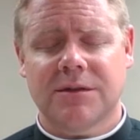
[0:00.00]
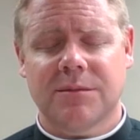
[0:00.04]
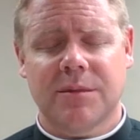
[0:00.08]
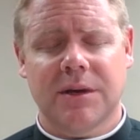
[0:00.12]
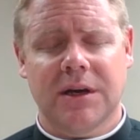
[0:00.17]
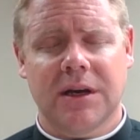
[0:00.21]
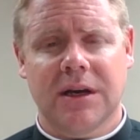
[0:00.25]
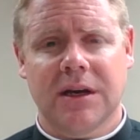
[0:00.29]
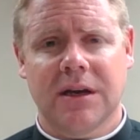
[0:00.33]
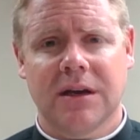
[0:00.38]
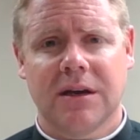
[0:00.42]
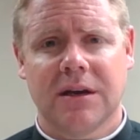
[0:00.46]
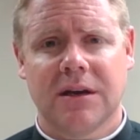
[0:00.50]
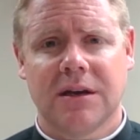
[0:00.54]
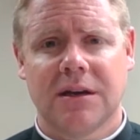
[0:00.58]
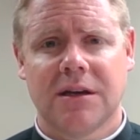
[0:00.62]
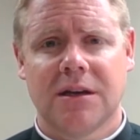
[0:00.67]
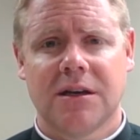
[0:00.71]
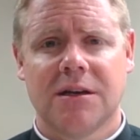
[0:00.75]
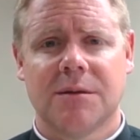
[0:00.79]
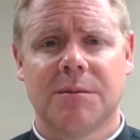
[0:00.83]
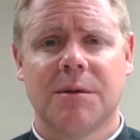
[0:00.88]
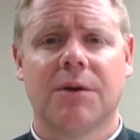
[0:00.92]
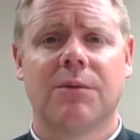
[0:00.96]
to be
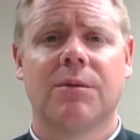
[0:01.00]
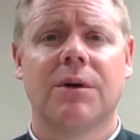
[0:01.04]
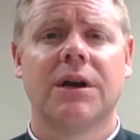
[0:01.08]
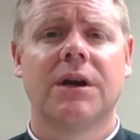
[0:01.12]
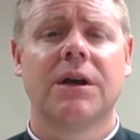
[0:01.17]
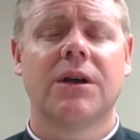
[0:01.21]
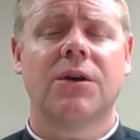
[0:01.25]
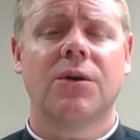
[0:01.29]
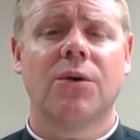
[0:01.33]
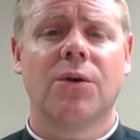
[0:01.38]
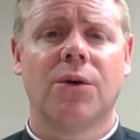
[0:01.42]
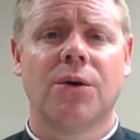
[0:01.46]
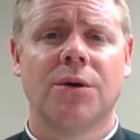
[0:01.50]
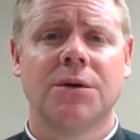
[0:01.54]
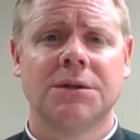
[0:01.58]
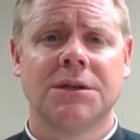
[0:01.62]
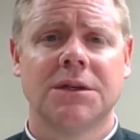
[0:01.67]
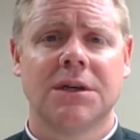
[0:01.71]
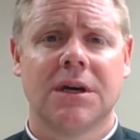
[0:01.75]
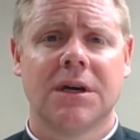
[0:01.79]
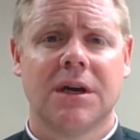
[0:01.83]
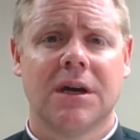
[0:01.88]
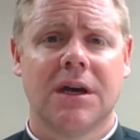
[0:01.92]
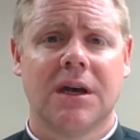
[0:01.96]
ridiculed
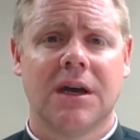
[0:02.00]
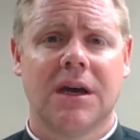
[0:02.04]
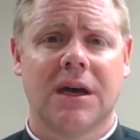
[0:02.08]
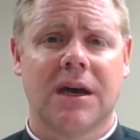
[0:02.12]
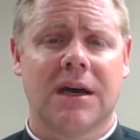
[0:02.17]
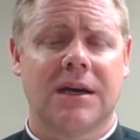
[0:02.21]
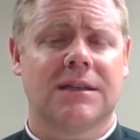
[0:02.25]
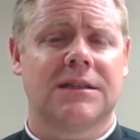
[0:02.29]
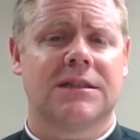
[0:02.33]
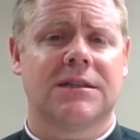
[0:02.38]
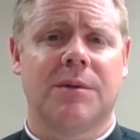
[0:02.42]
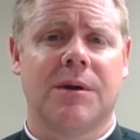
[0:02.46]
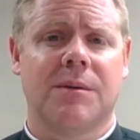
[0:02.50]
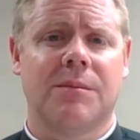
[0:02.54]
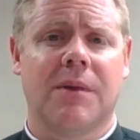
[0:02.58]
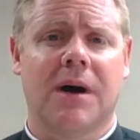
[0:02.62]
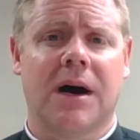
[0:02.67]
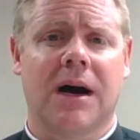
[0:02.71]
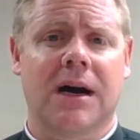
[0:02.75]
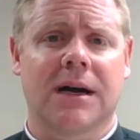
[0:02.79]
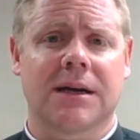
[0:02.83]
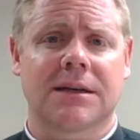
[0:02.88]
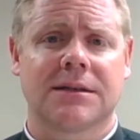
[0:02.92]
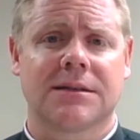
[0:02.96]
and to be
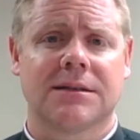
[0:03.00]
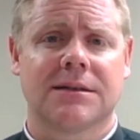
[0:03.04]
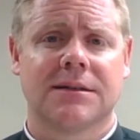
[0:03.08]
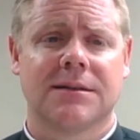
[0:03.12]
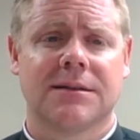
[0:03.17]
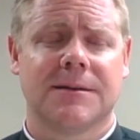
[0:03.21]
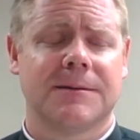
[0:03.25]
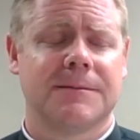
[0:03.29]
mocked.